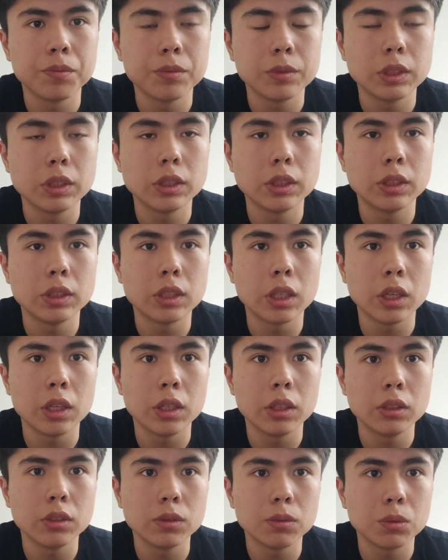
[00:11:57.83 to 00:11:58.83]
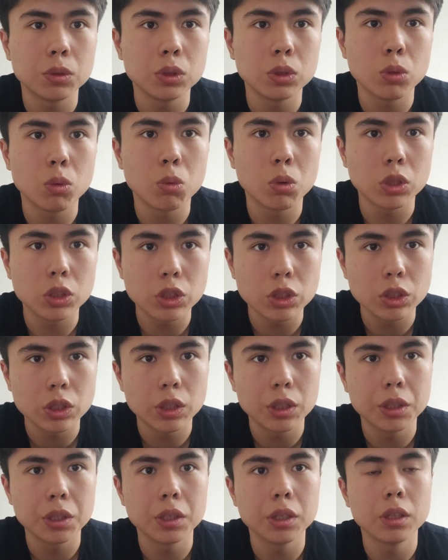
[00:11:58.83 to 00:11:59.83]
Thanks for your
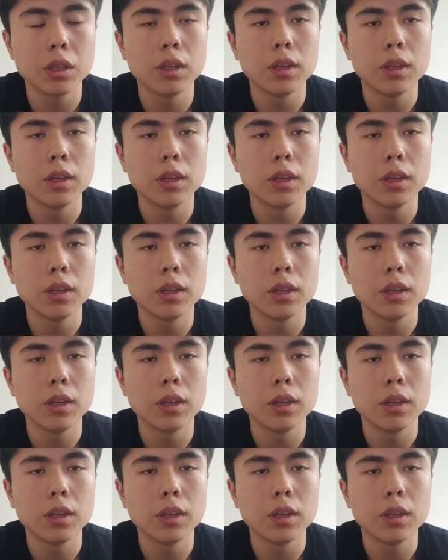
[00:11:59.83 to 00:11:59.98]
watching.